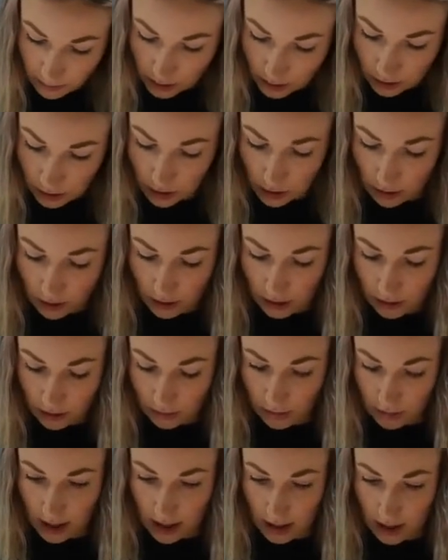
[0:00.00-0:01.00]
Dot those
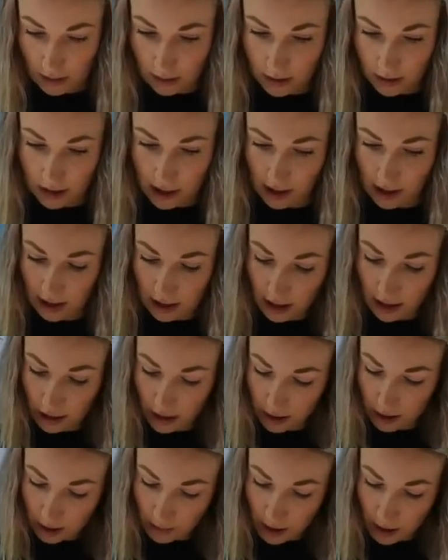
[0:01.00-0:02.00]
around, and then I
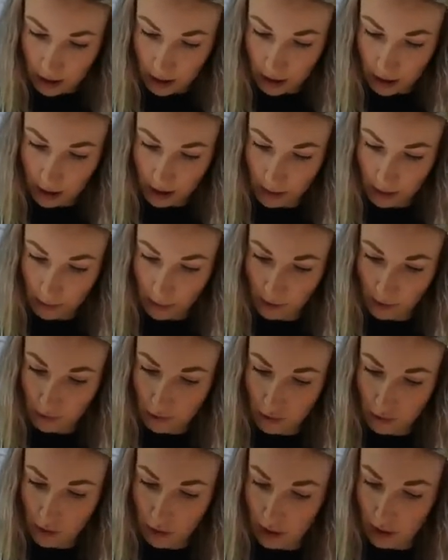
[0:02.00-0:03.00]
think I might do a little bit of
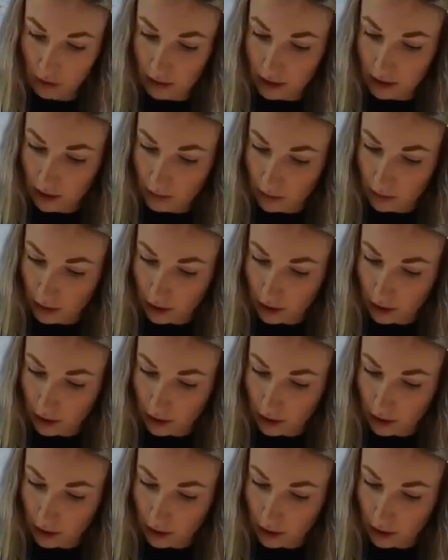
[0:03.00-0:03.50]
drawing on this one